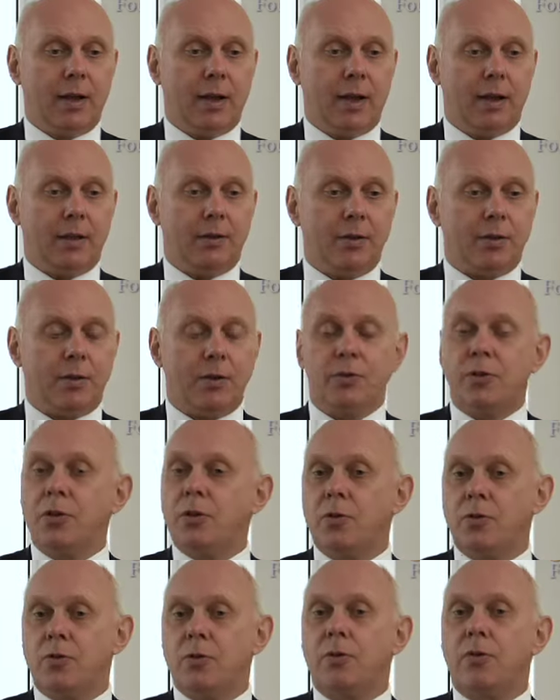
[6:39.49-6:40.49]
And the
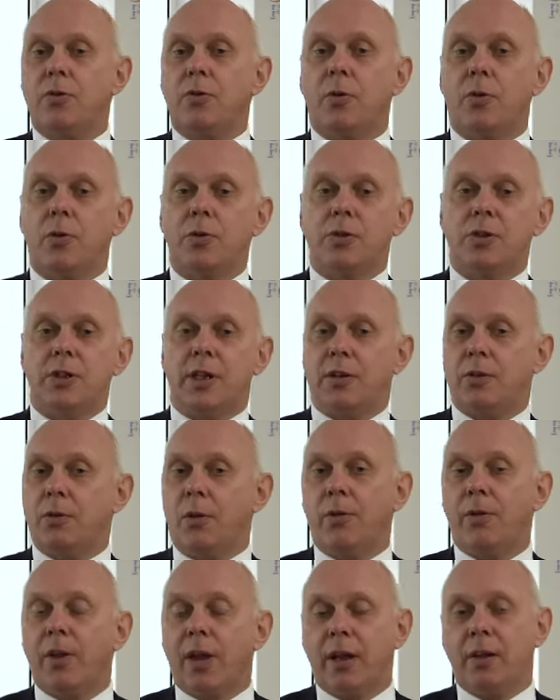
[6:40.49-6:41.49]
Constitutional Court said
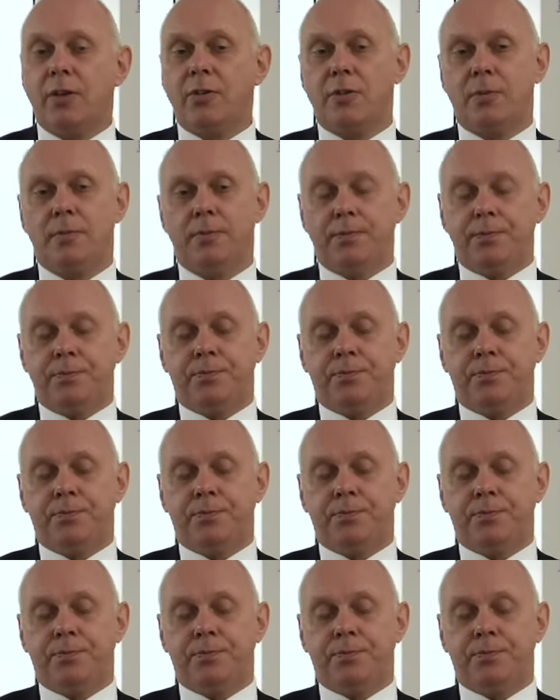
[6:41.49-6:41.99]
two things.